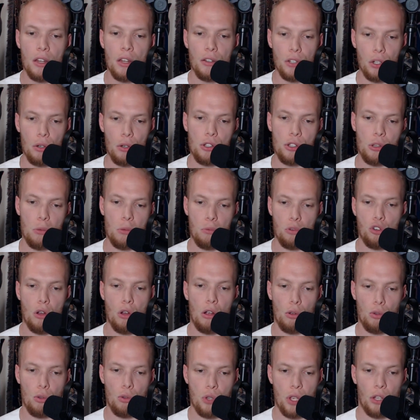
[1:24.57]
due to some
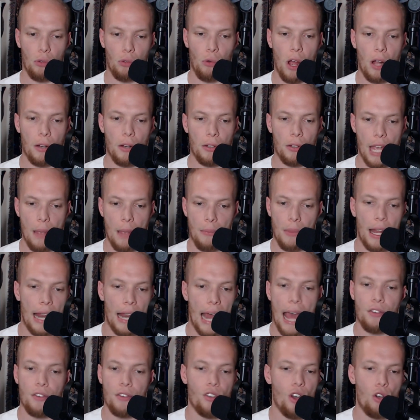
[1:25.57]
struggles in the run game that
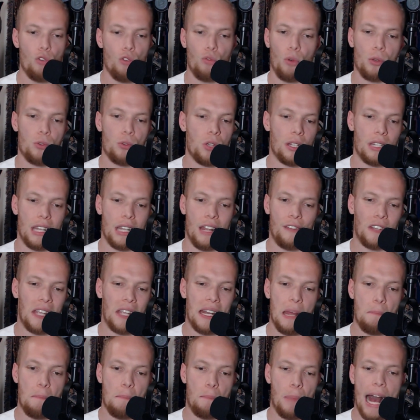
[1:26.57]
had no real
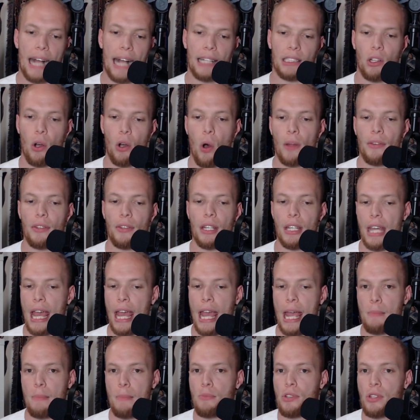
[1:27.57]
significant impact on the
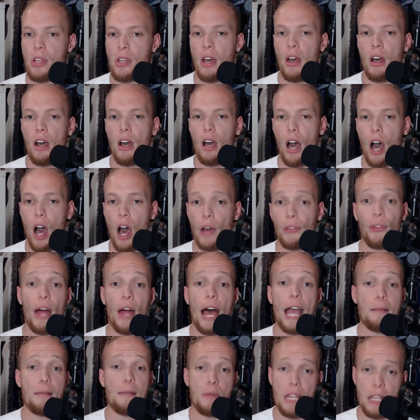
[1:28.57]
games,
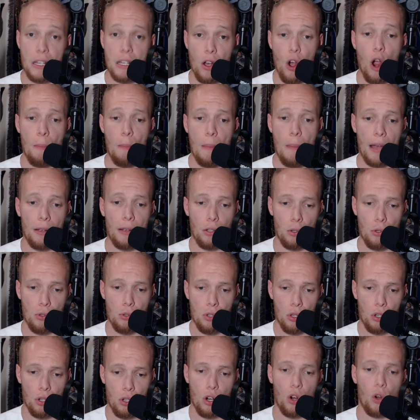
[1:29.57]
unlike Pete
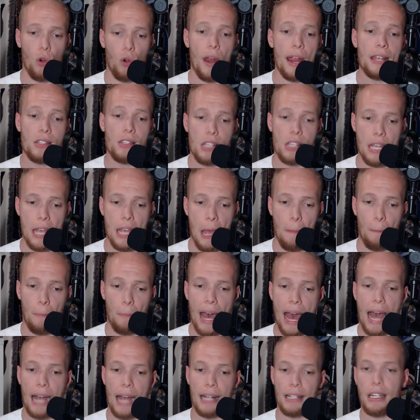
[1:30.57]
Carmichael's crazy
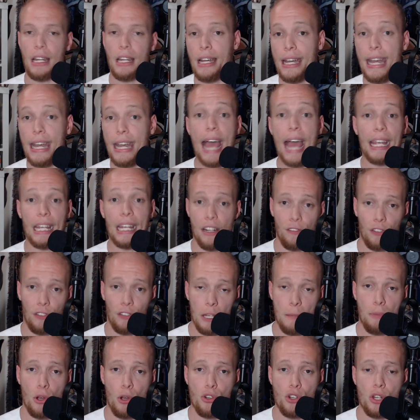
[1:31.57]
impact,
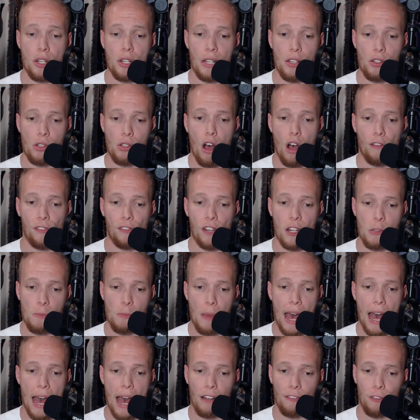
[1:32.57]
negatively pushing this offense
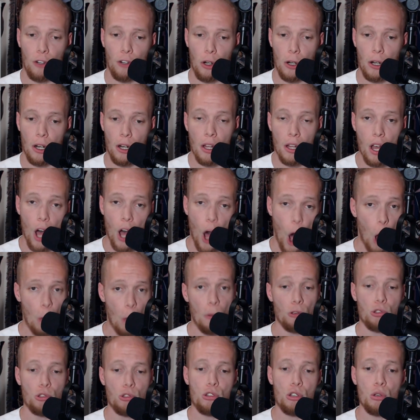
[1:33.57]
back for
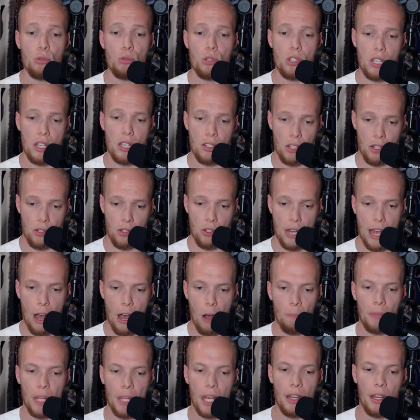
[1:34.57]
almost two seasons
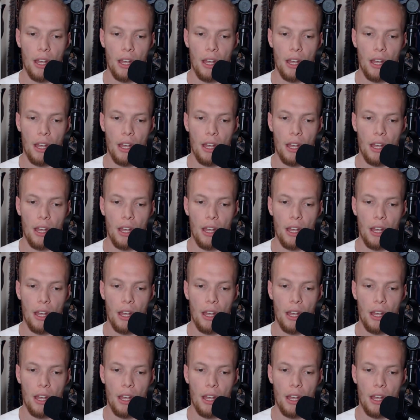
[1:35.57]
now.